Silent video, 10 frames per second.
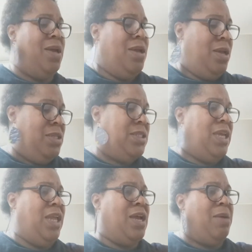He
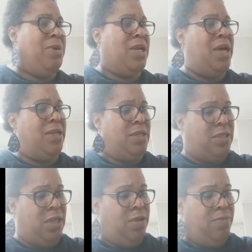said he coming to cut it
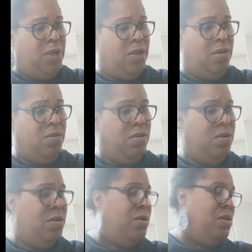this evening.
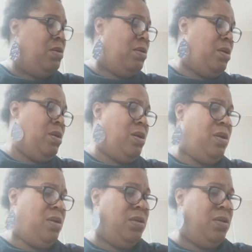Okay. All right.